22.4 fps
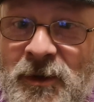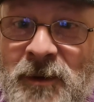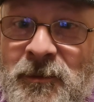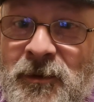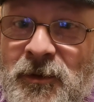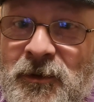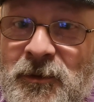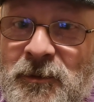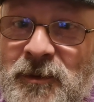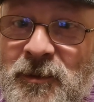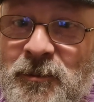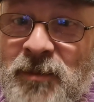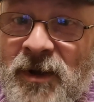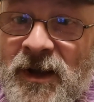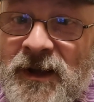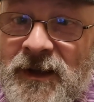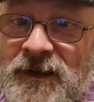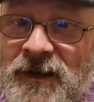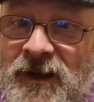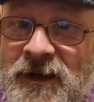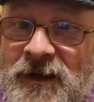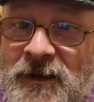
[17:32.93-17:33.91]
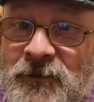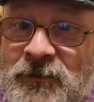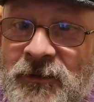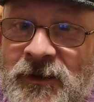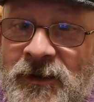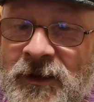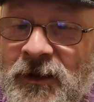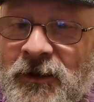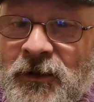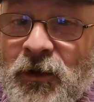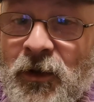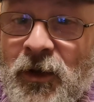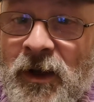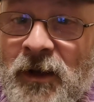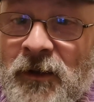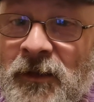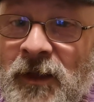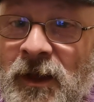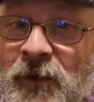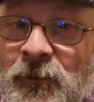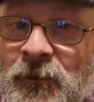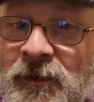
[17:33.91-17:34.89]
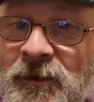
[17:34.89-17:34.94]
so I'm not going to be painting anything. I got
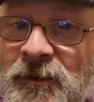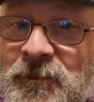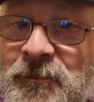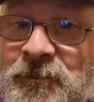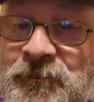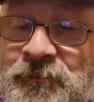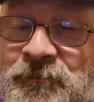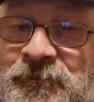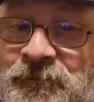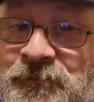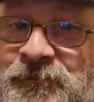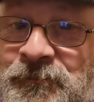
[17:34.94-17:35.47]
out that one.